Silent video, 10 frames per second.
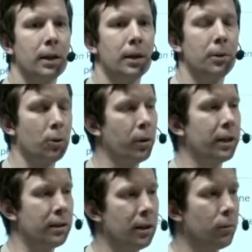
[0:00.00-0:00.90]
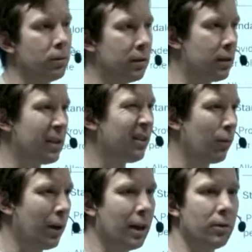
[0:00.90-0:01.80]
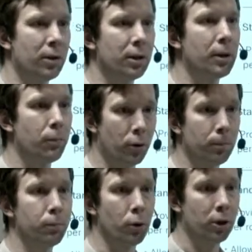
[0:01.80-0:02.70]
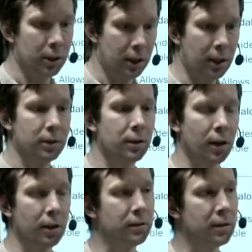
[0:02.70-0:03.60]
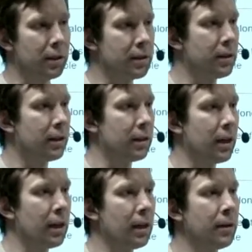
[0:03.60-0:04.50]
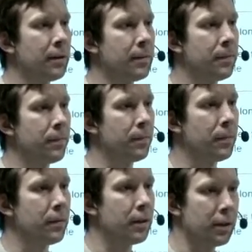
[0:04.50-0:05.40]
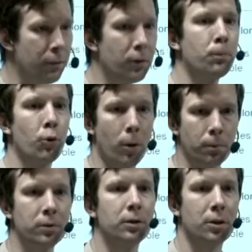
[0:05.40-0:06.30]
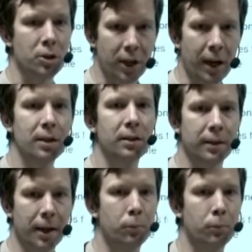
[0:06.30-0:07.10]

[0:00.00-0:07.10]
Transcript: but all I did was literally run a prompt book and I enter the incident ID. The different prompts contained in that